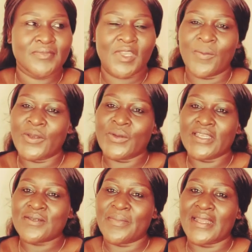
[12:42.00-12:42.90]
when you
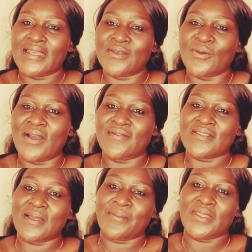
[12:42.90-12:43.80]
get married you have
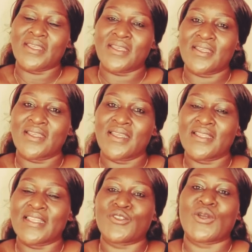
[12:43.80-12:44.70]
something
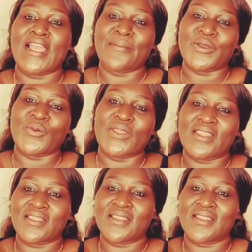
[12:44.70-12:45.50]
that you're coming with